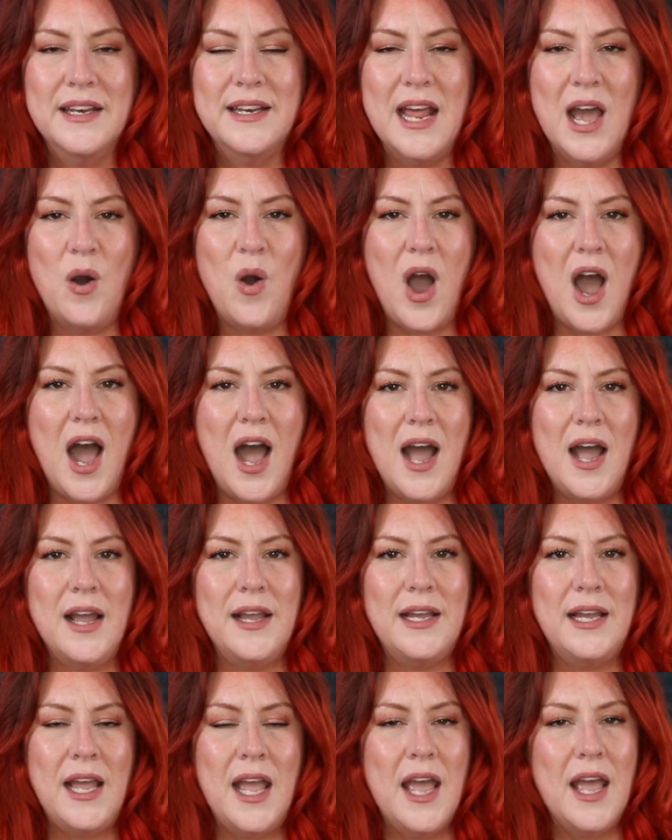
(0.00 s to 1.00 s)
Now,
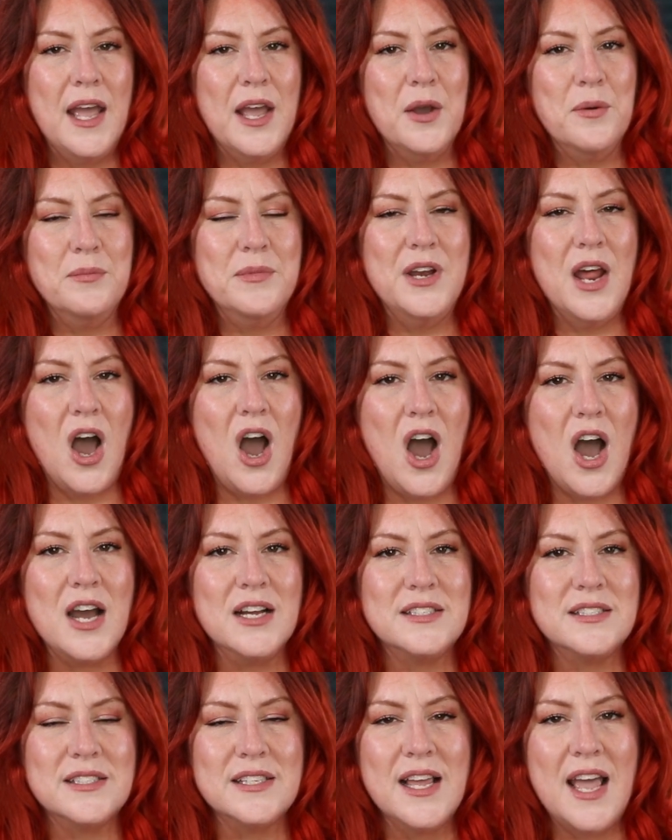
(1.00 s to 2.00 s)
I am
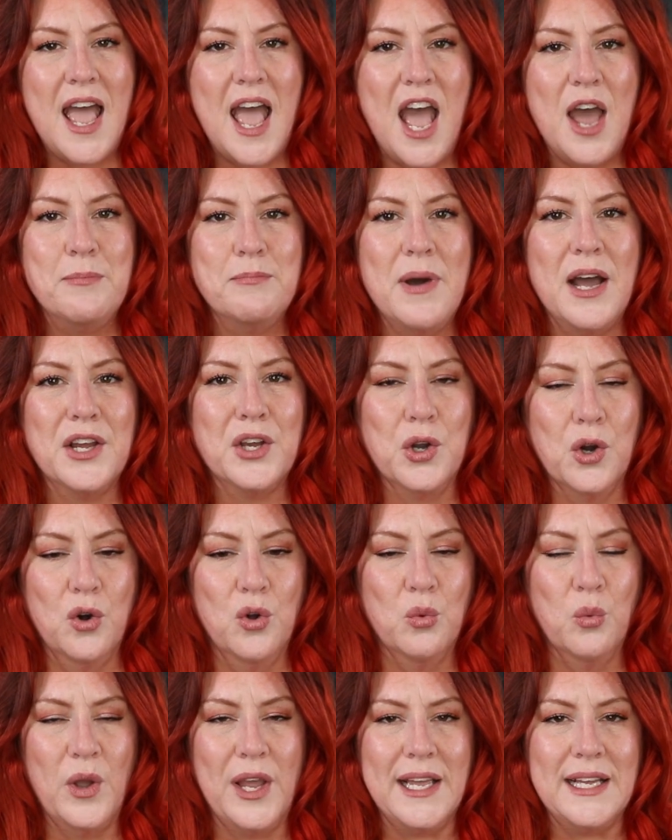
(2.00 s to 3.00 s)
not at my
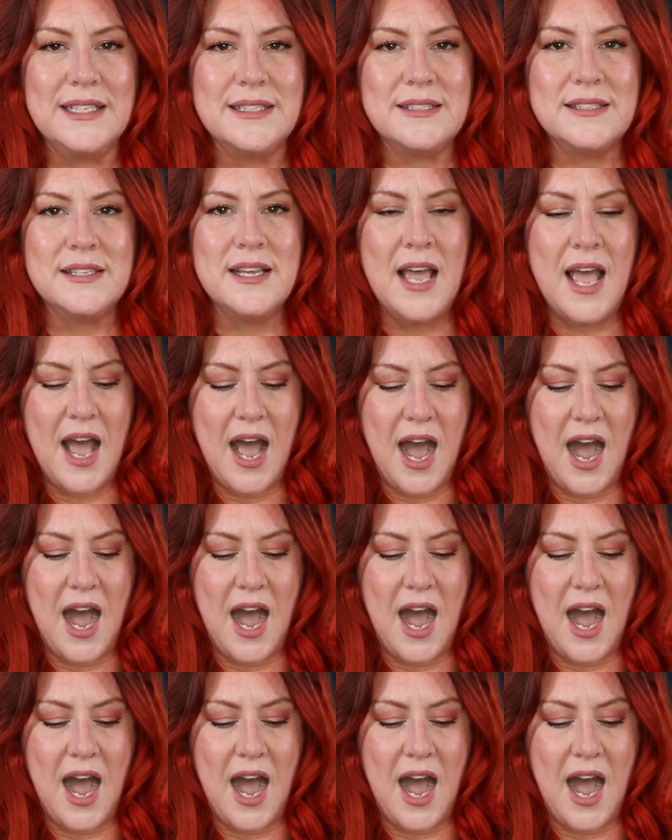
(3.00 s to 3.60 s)
goal weights.